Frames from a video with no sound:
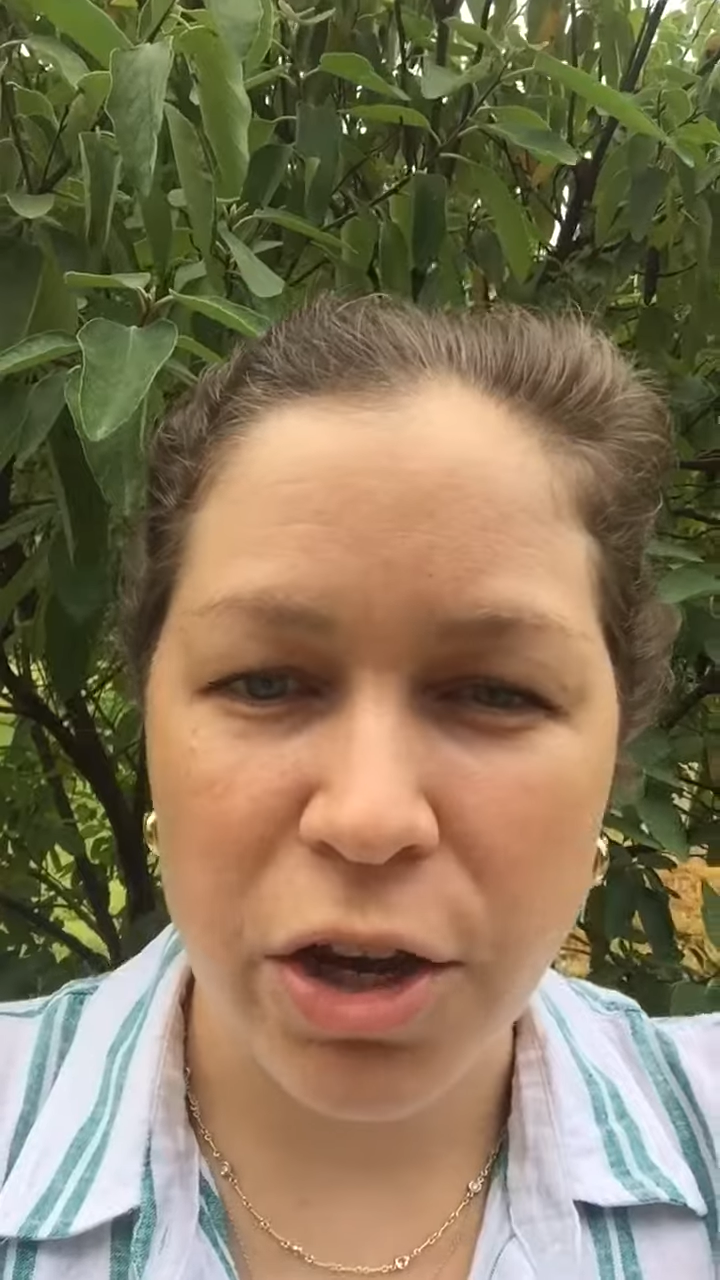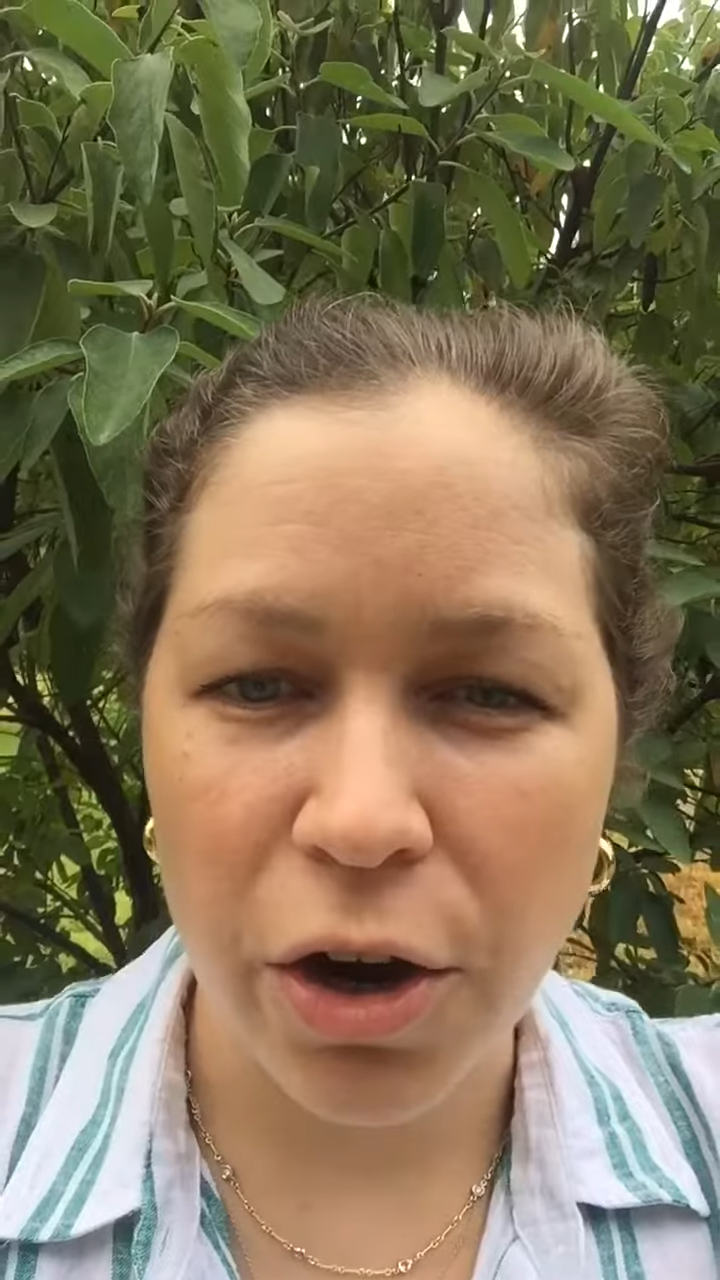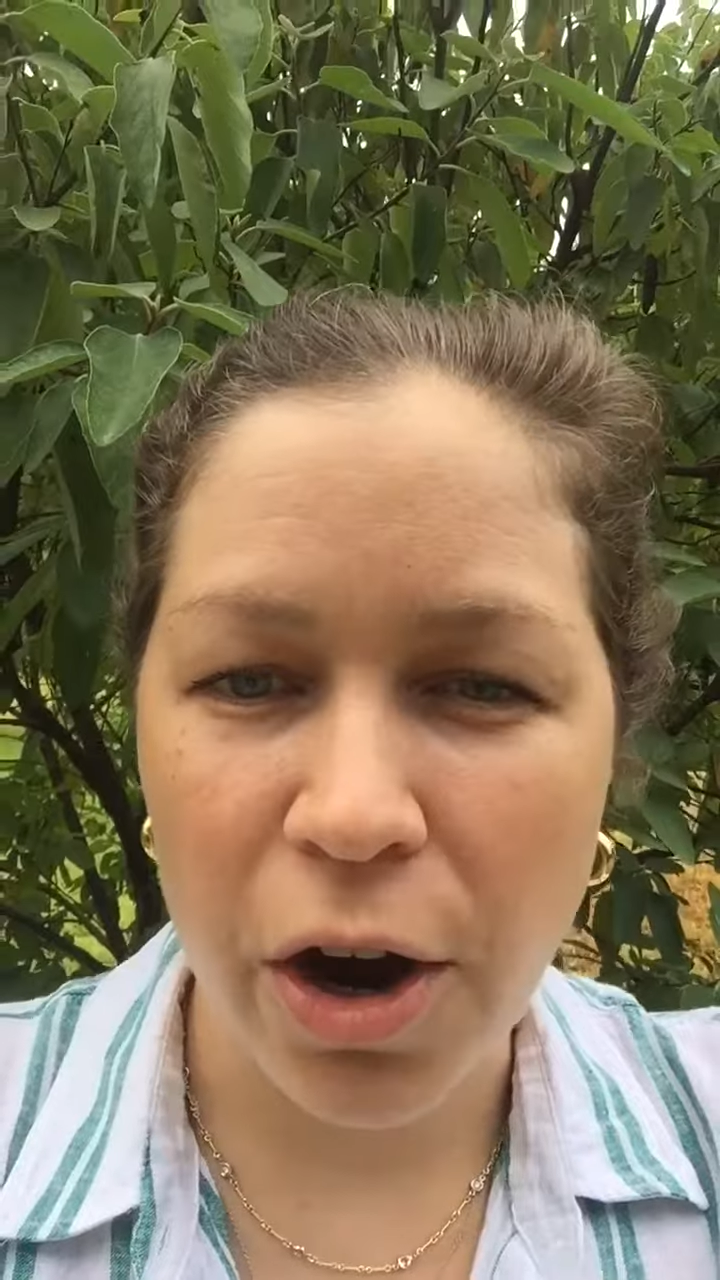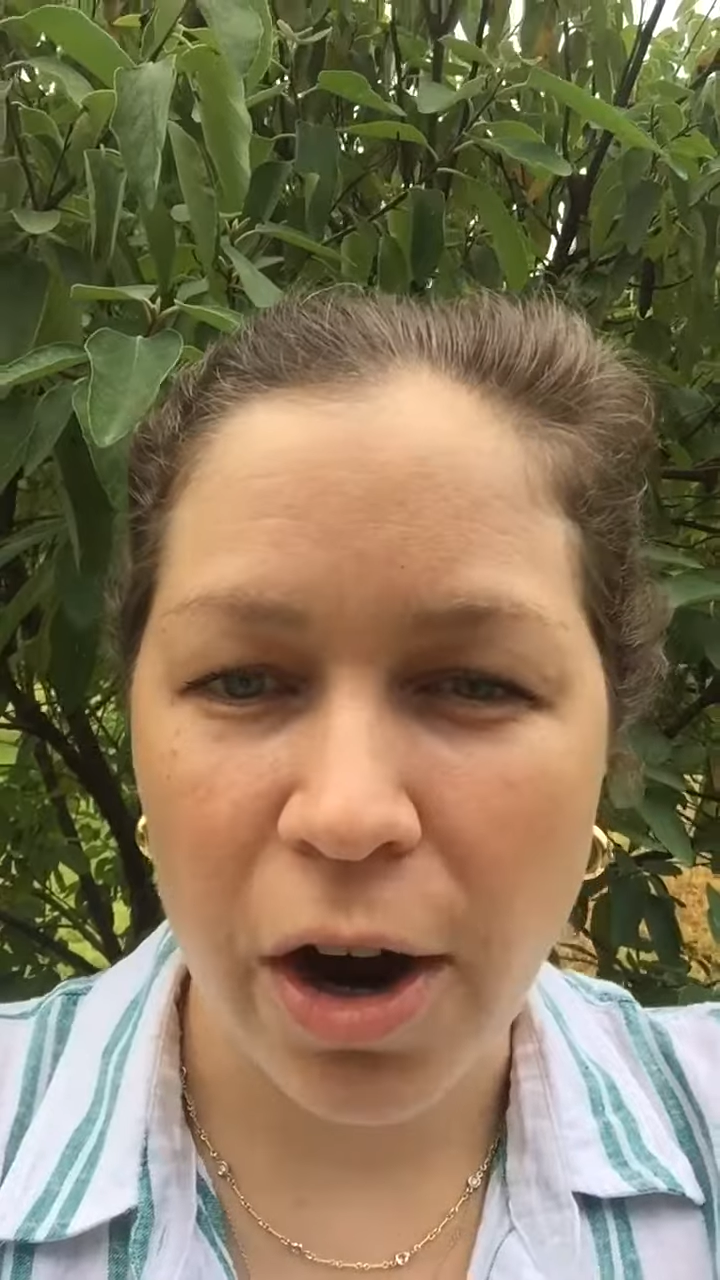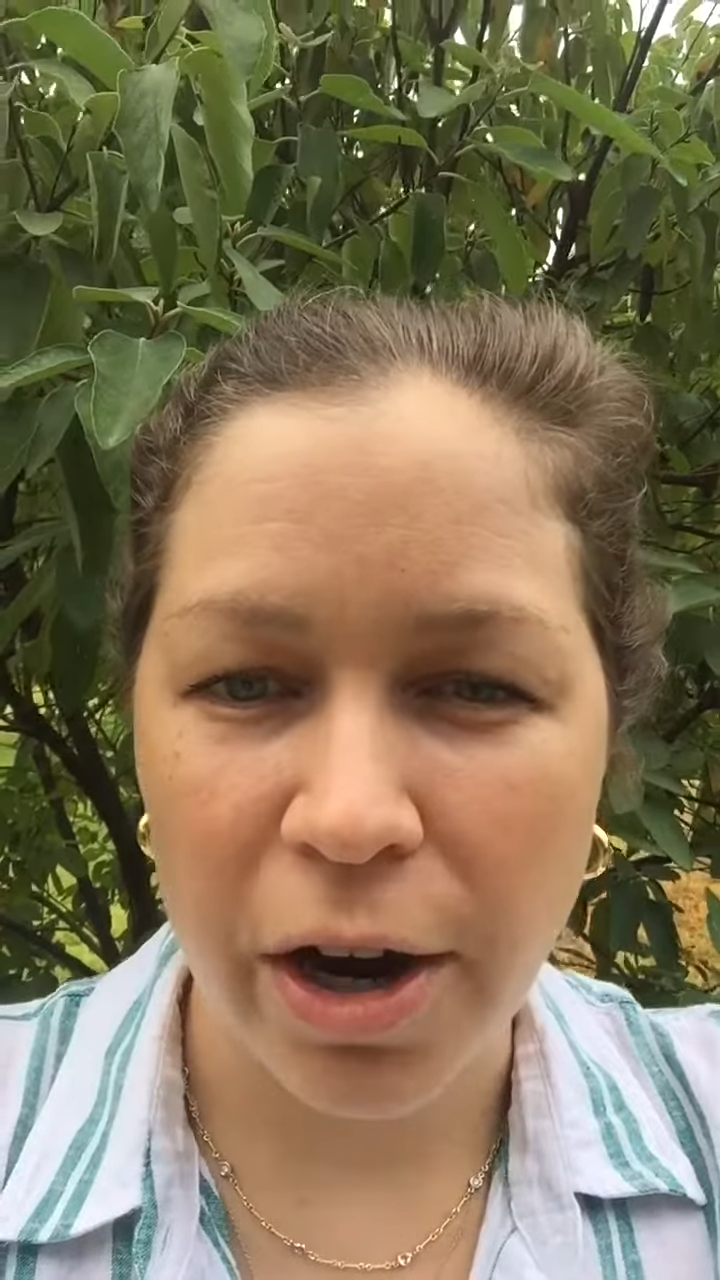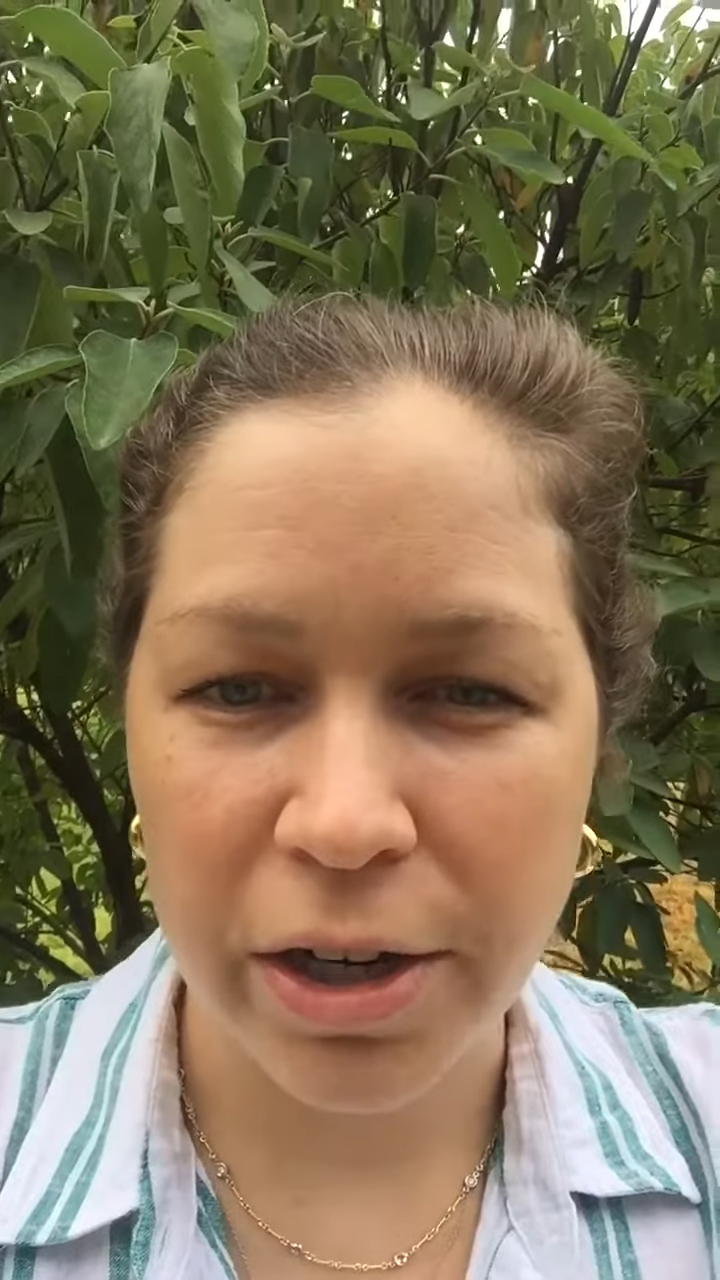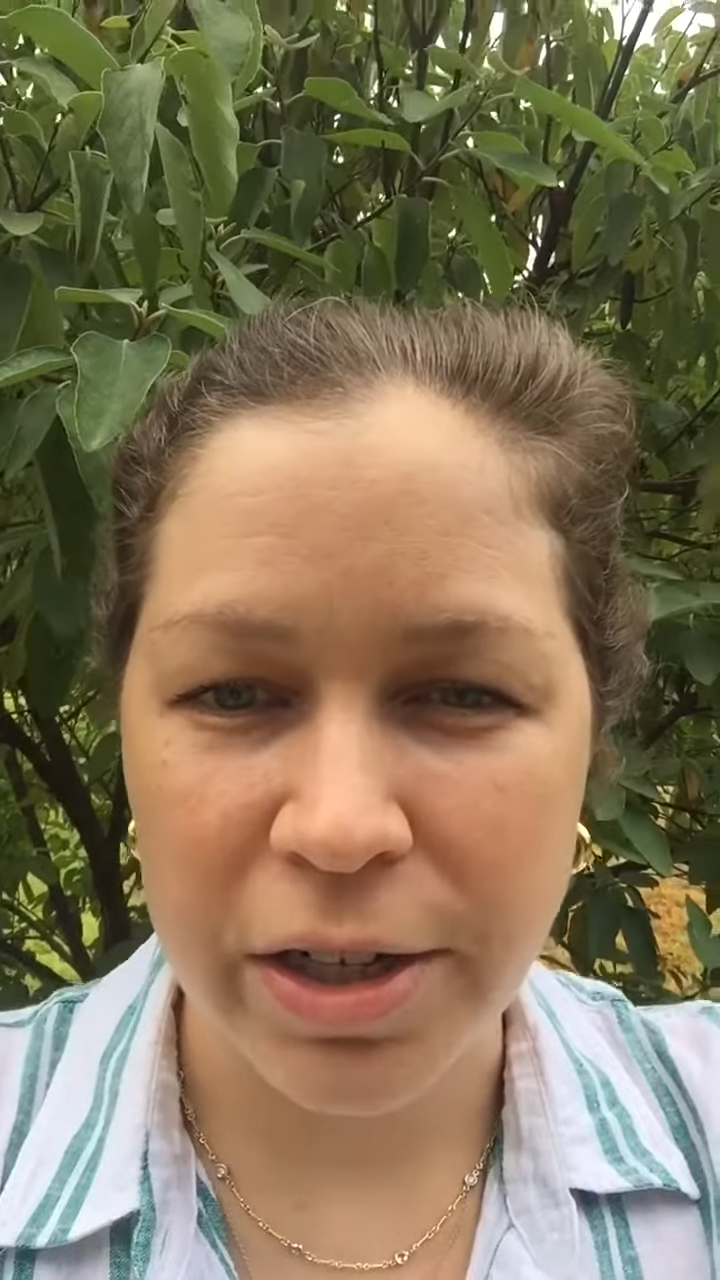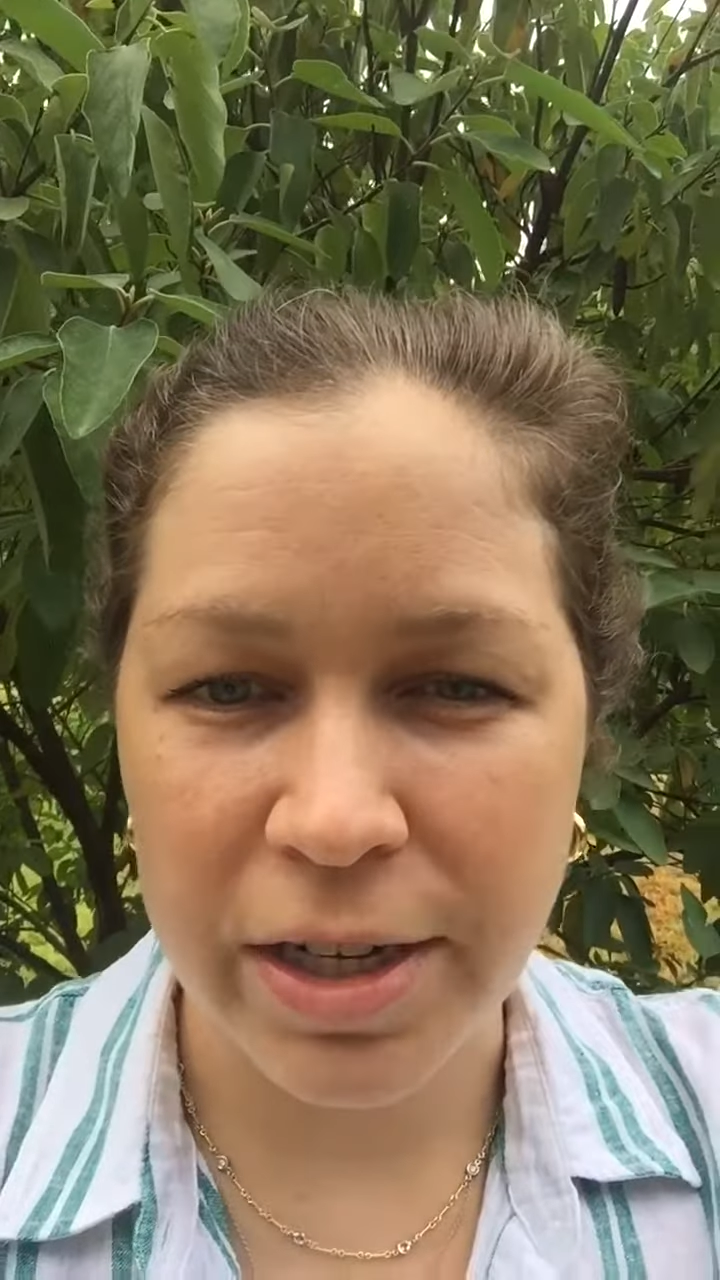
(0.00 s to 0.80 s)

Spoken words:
your heart